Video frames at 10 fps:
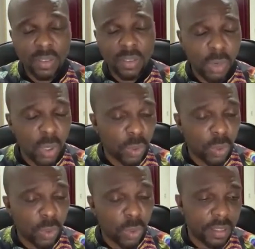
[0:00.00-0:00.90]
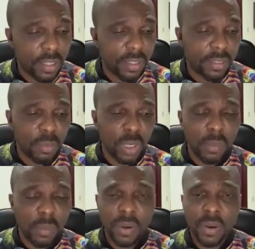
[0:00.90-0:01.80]
Somebody was sharing a testimony
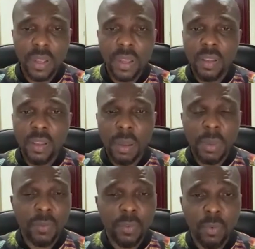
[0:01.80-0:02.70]
about, I mean,